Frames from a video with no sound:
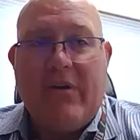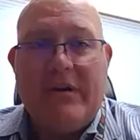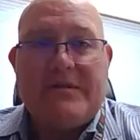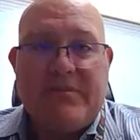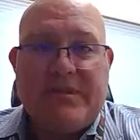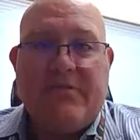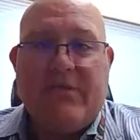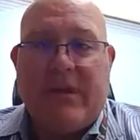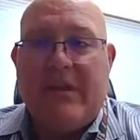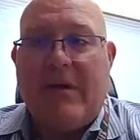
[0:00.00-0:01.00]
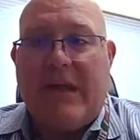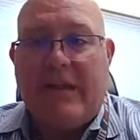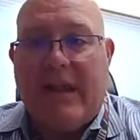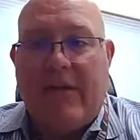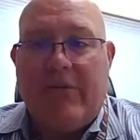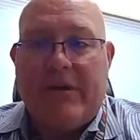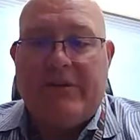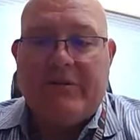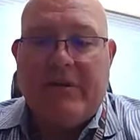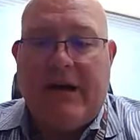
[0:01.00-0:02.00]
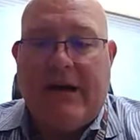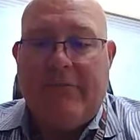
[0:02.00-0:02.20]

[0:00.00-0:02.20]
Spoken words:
very specific in the ballot language.